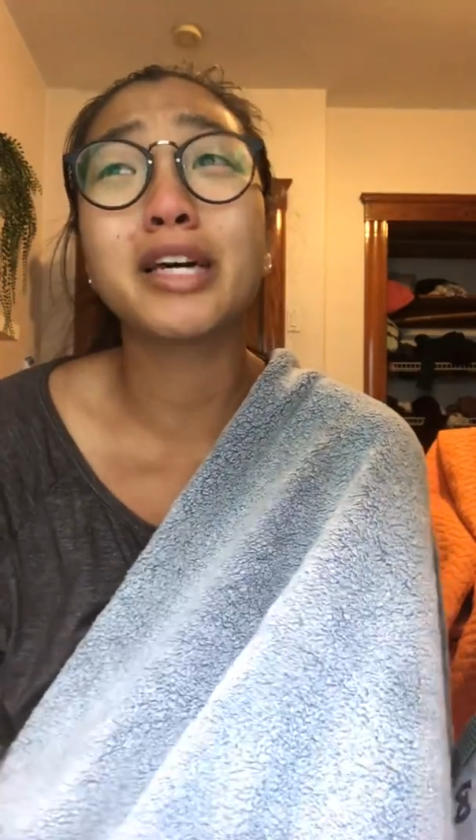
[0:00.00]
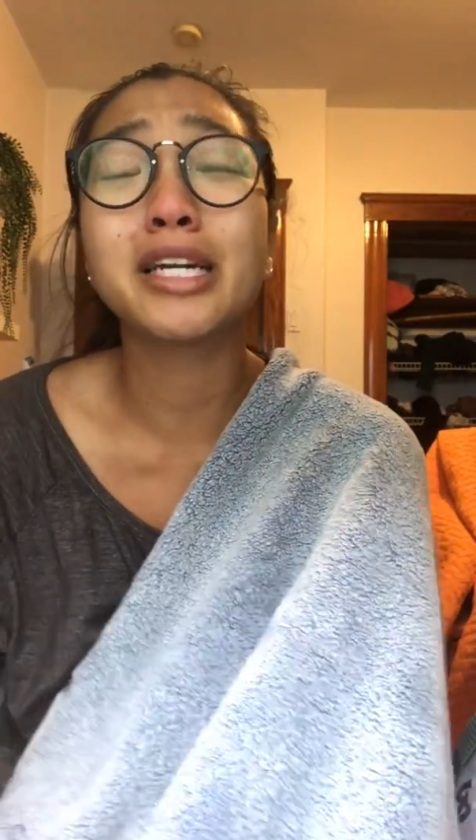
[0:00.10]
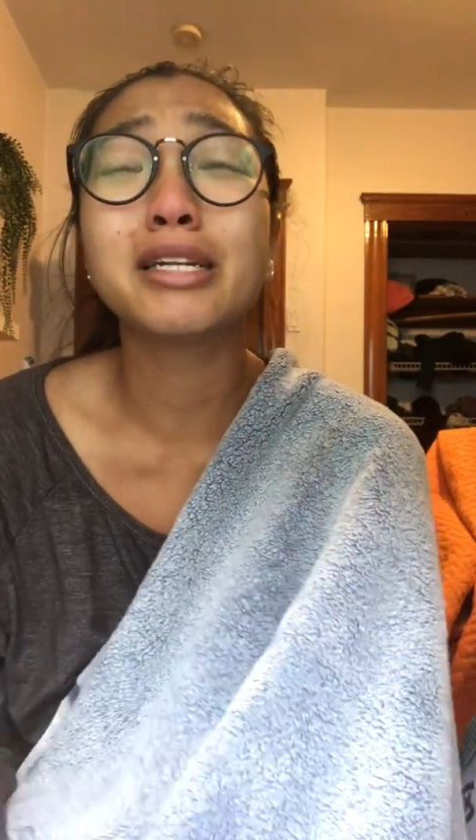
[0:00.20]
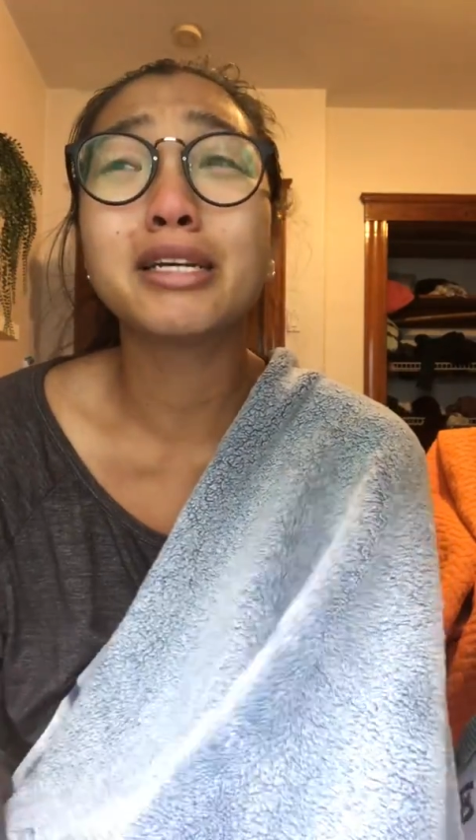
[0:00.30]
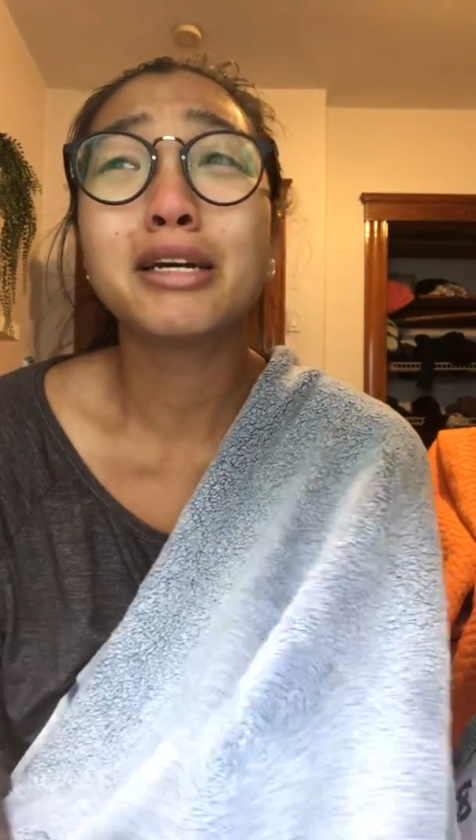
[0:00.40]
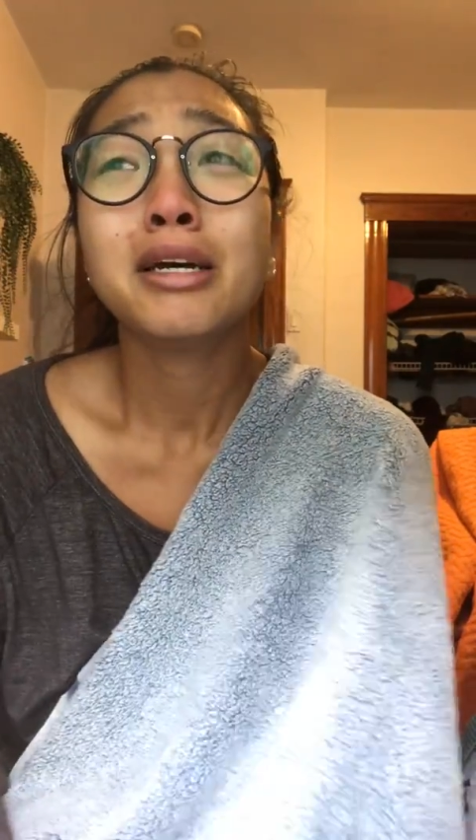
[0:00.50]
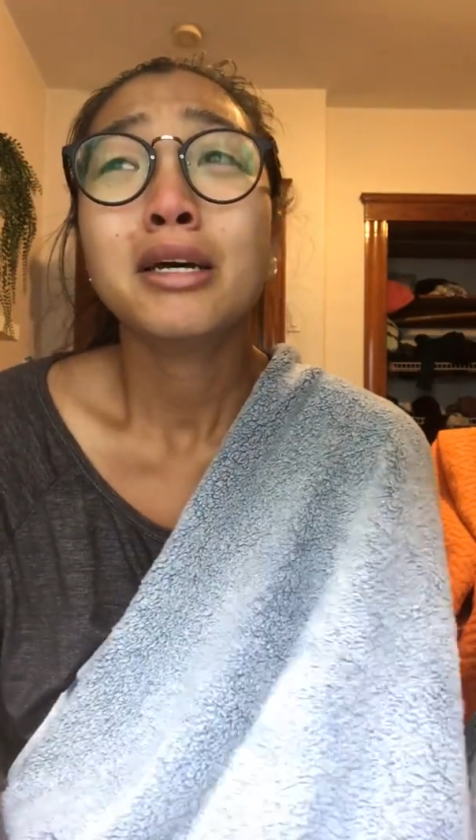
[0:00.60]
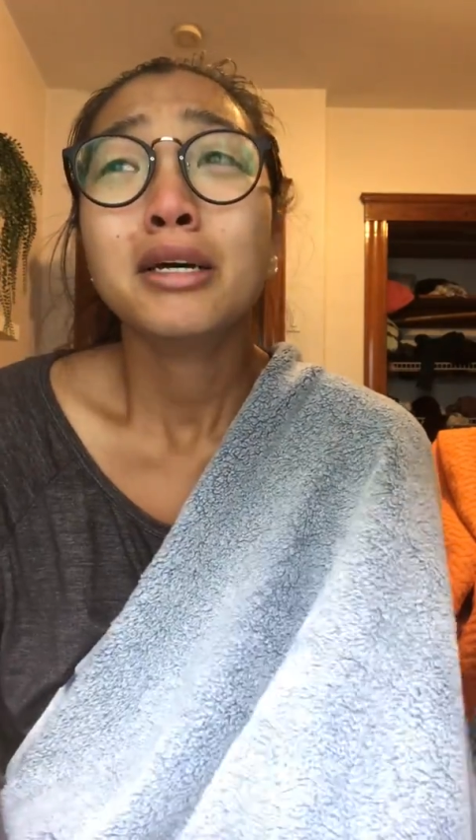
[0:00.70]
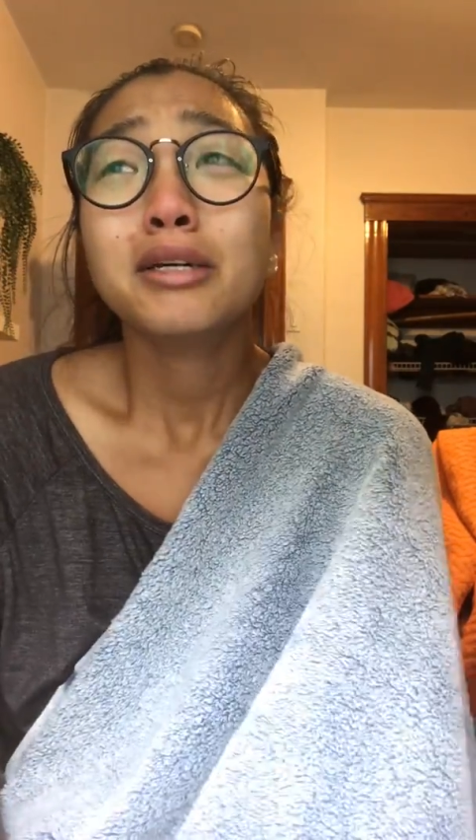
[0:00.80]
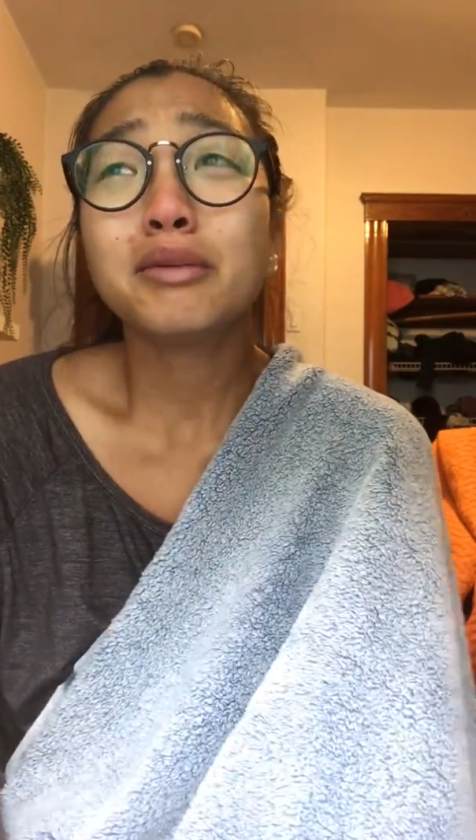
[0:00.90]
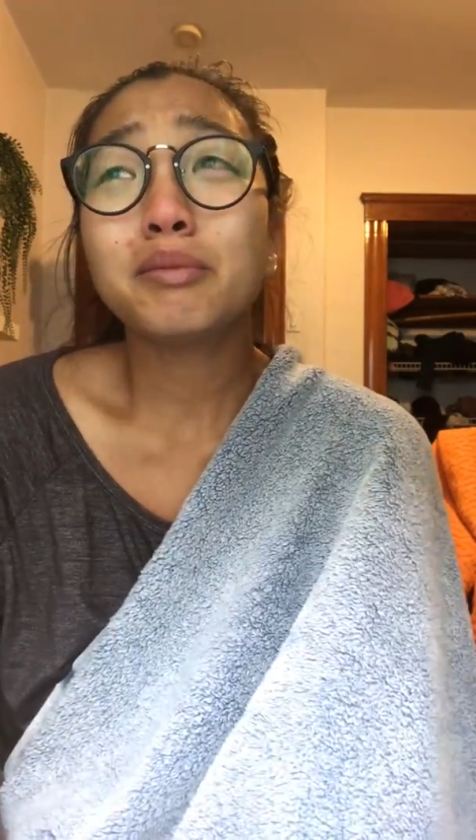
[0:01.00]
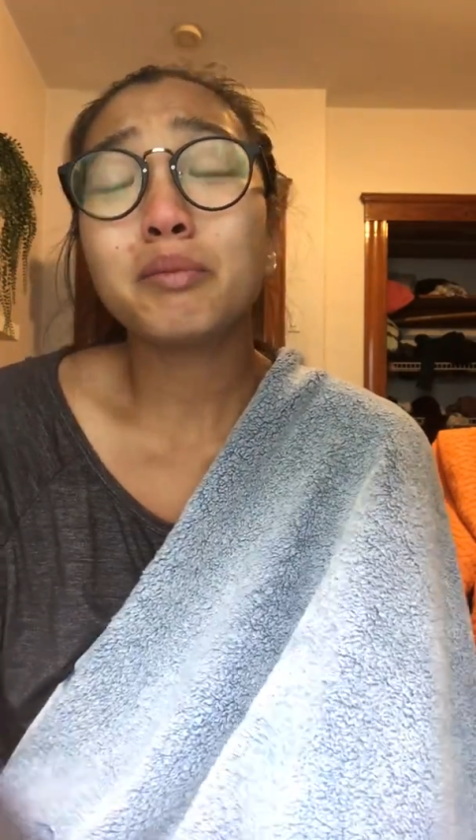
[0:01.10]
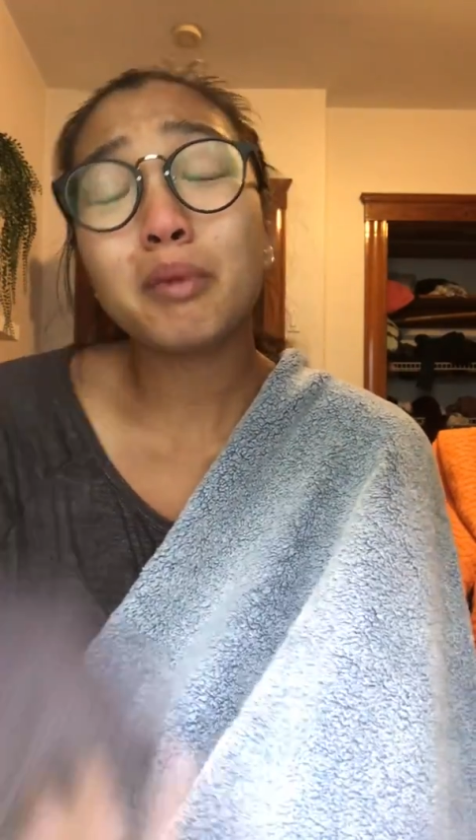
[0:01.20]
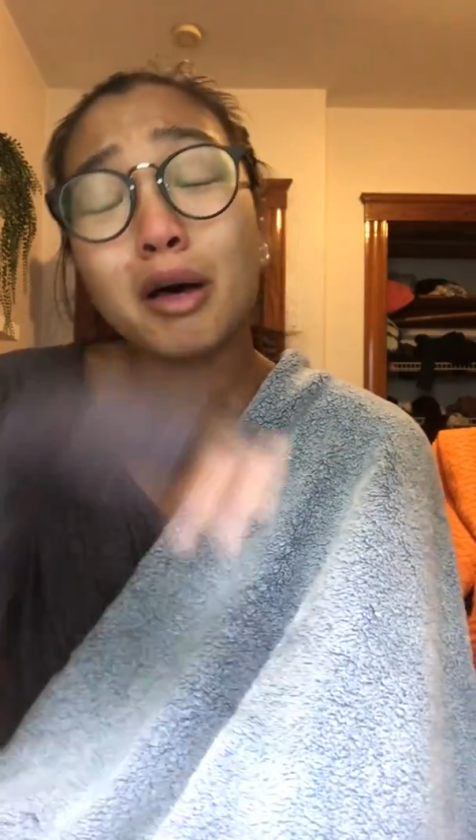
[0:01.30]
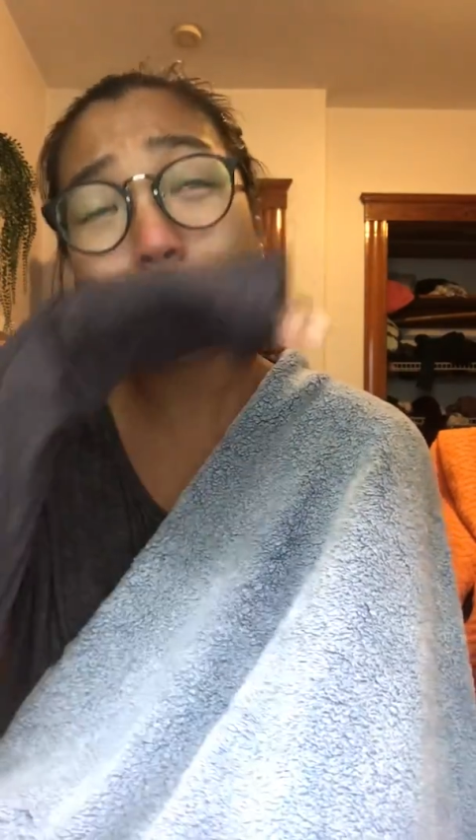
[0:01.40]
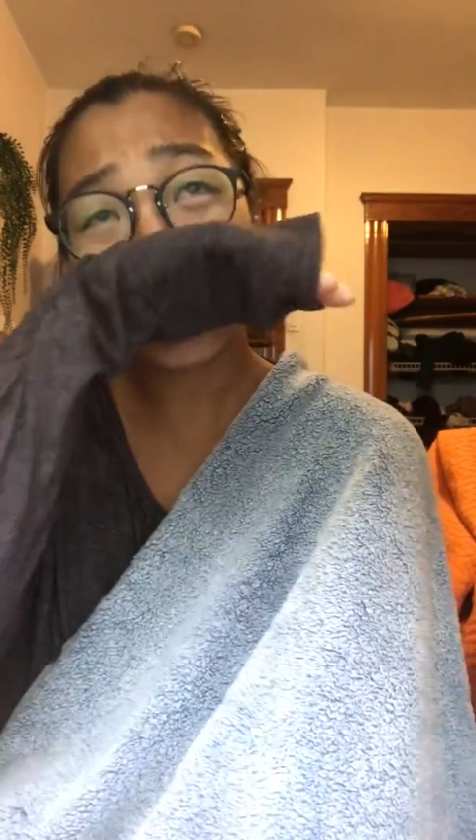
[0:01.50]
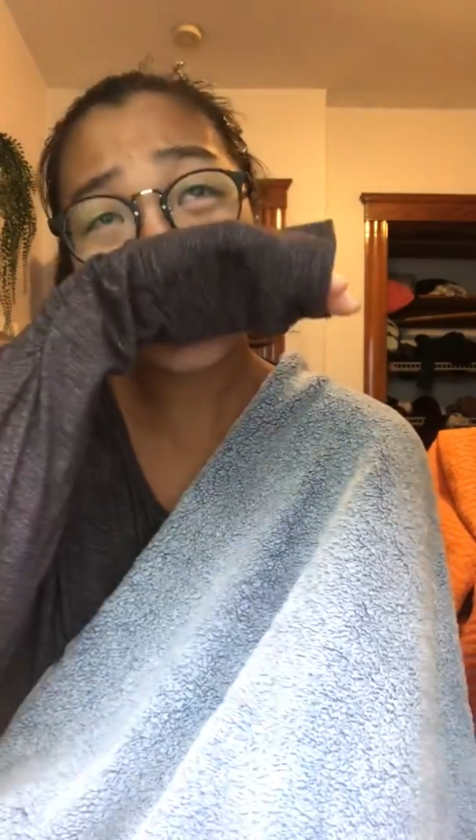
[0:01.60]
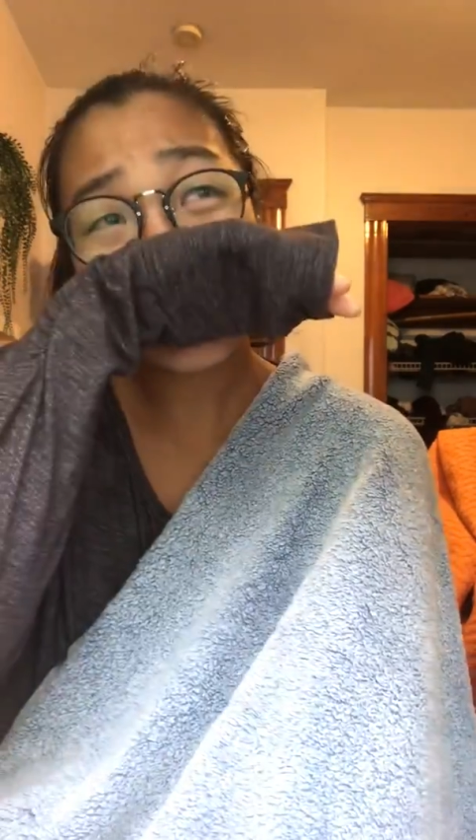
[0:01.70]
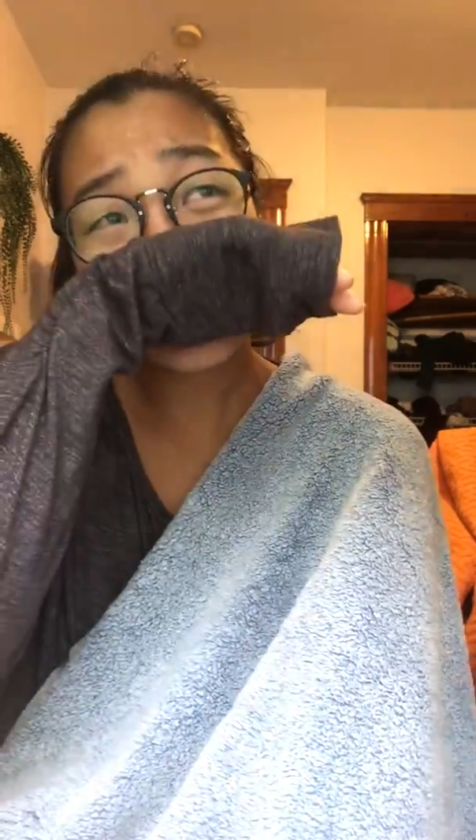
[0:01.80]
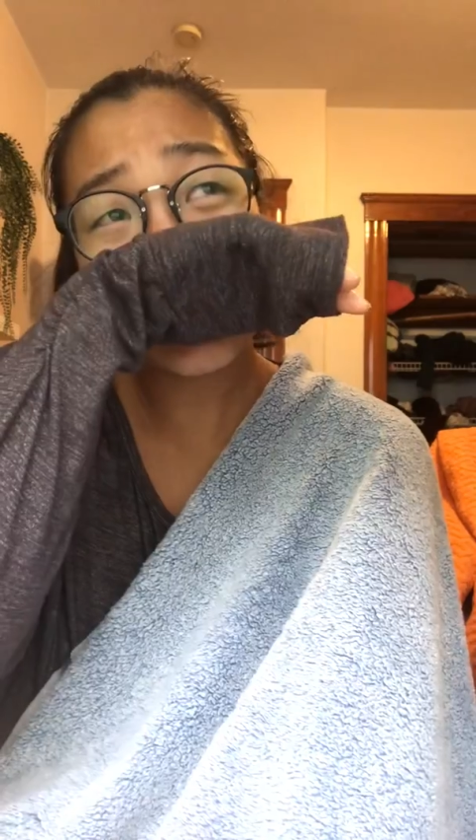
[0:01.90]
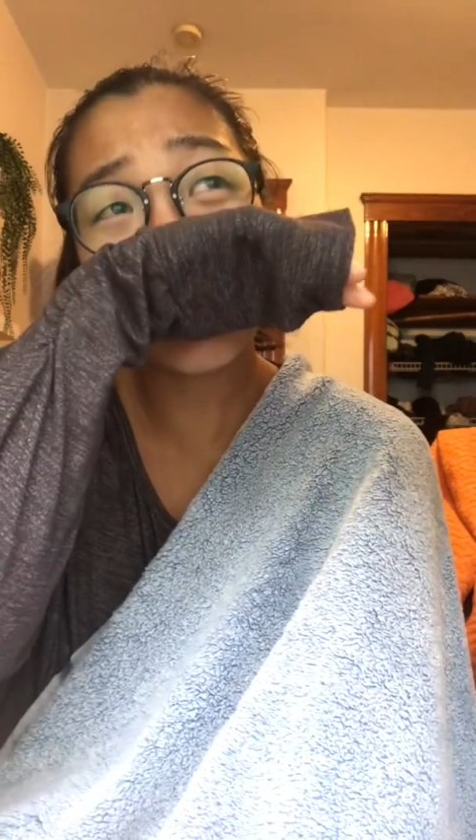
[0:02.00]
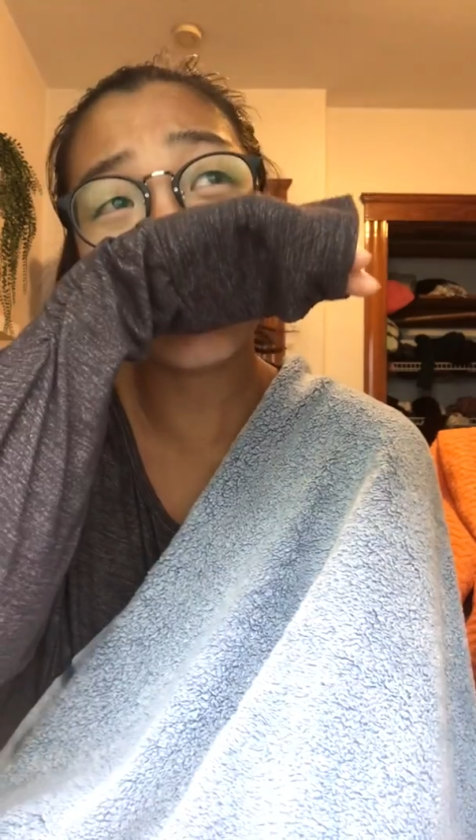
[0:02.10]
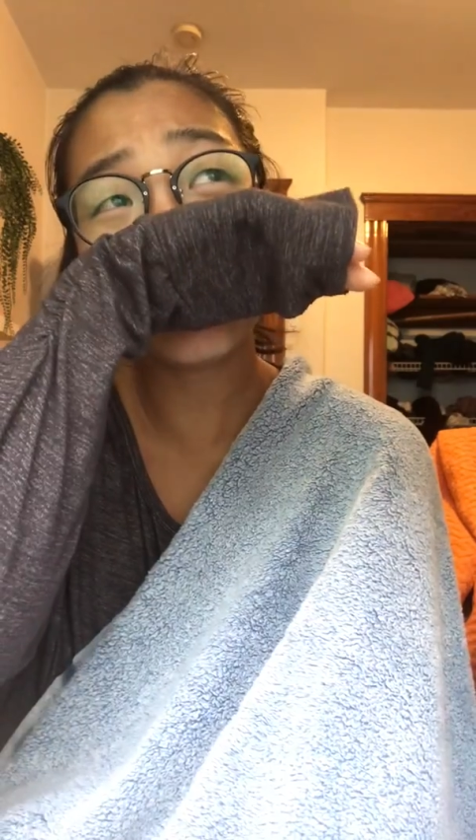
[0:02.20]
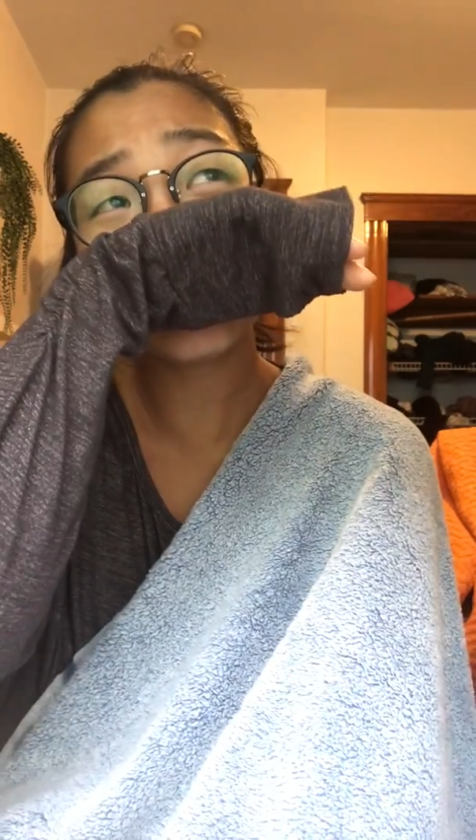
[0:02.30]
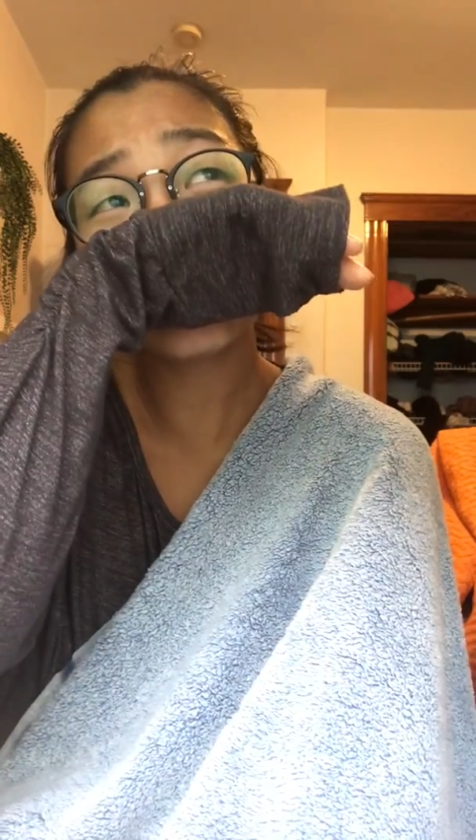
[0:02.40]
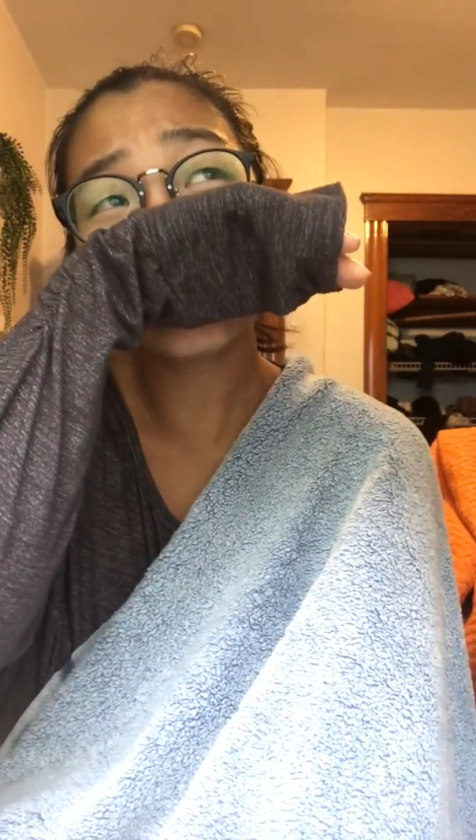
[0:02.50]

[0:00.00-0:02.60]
and all that stuff,